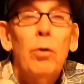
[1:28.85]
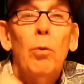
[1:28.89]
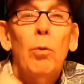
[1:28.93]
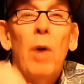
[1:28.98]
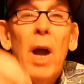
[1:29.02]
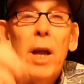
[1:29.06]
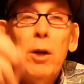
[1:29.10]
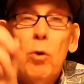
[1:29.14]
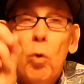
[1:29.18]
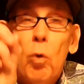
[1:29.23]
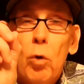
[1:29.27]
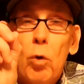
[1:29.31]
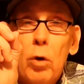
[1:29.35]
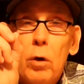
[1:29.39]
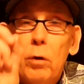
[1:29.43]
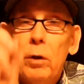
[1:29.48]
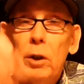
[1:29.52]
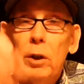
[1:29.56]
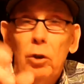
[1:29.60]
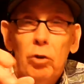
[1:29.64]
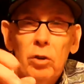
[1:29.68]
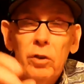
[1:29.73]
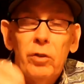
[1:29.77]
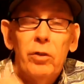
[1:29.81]
right order at
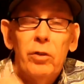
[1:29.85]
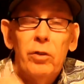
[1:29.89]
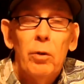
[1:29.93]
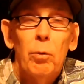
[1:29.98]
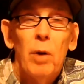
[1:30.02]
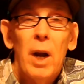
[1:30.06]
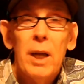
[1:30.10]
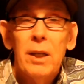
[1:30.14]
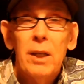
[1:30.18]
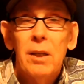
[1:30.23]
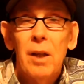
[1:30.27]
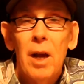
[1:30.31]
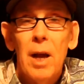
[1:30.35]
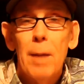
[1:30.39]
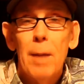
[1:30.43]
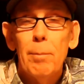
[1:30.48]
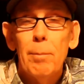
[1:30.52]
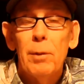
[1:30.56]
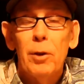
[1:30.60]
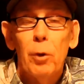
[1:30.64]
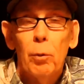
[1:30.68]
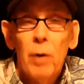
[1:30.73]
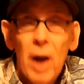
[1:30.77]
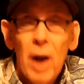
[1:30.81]
just the right time
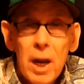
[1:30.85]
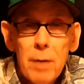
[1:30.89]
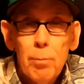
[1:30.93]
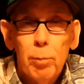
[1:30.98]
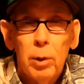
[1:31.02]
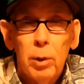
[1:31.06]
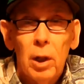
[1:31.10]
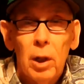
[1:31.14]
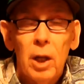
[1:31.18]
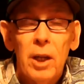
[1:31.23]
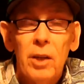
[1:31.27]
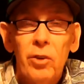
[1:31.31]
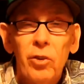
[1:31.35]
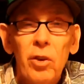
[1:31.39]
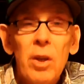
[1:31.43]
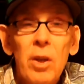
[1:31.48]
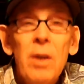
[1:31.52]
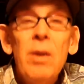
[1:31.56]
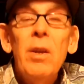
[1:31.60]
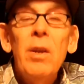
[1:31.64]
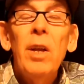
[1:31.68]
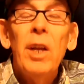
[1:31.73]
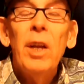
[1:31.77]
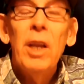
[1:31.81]
in the right place
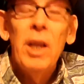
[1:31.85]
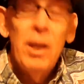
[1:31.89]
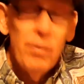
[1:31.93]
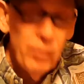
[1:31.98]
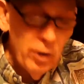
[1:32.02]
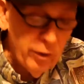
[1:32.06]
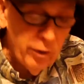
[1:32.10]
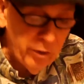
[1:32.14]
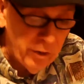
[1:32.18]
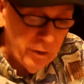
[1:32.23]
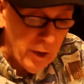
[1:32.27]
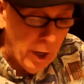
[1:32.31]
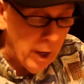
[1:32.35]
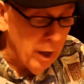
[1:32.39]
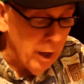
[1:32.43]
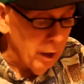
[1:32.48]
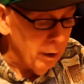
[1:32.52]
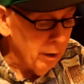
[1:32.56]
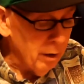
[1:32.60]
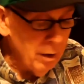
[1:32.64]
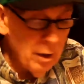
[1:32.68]
in the cell.